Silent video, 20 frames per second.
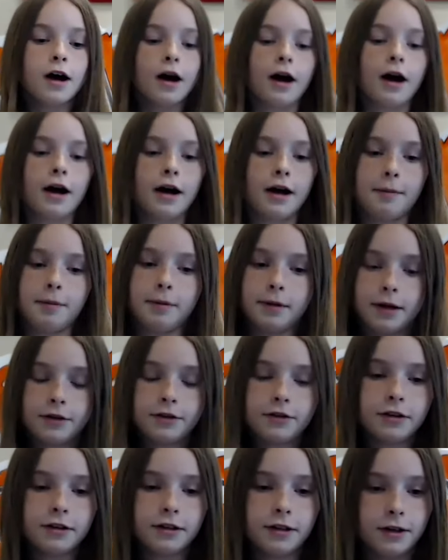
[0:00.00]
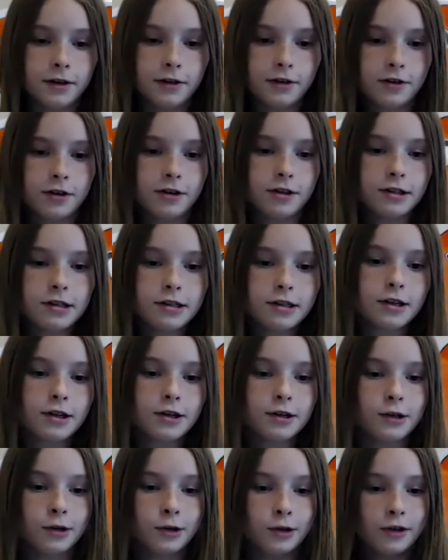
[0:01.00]
I pledge allegiance
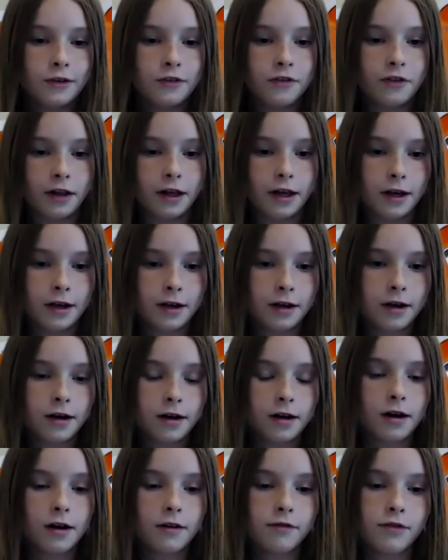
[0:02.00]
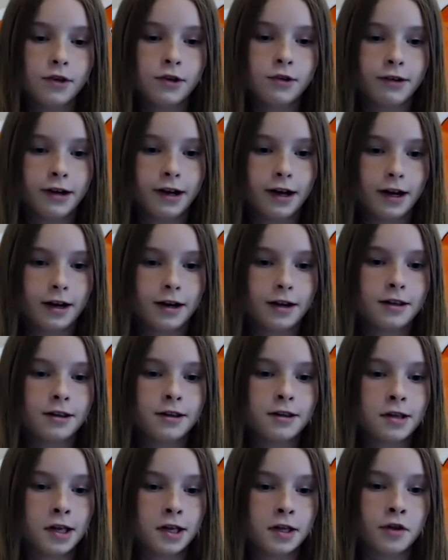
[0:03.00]
to the flag of the United
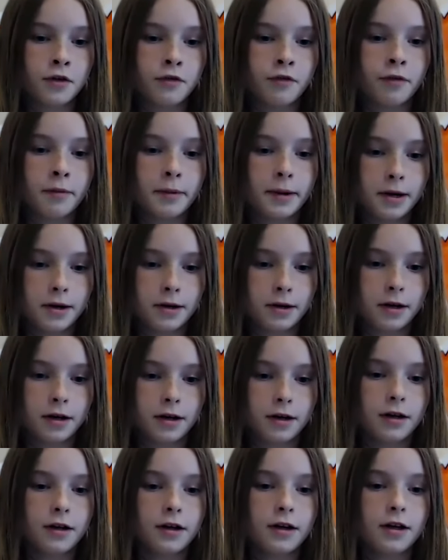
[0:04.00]
States of America